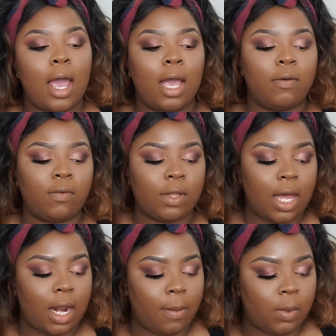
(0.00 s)
And for
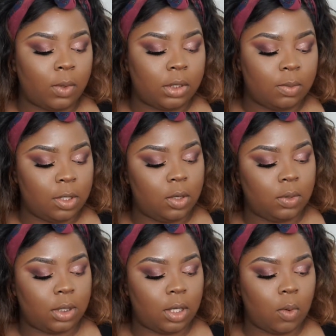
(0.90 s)
that, I'm going to be
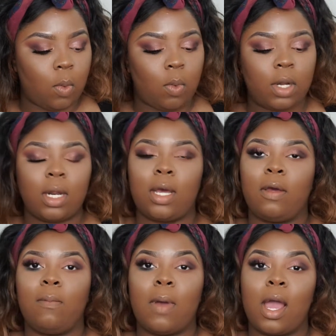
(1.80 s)
using one
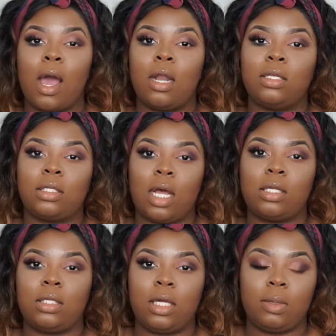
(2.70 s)
of my
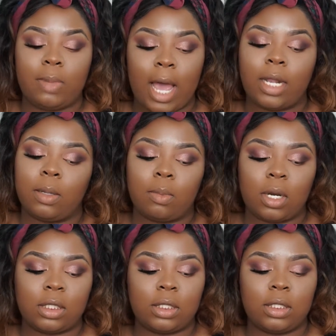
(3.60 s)
Anastasia palette
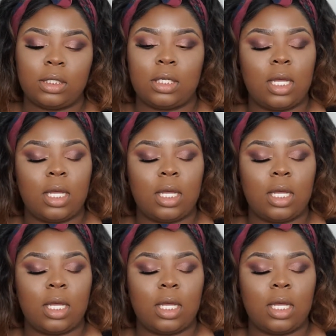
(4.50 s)
brushes.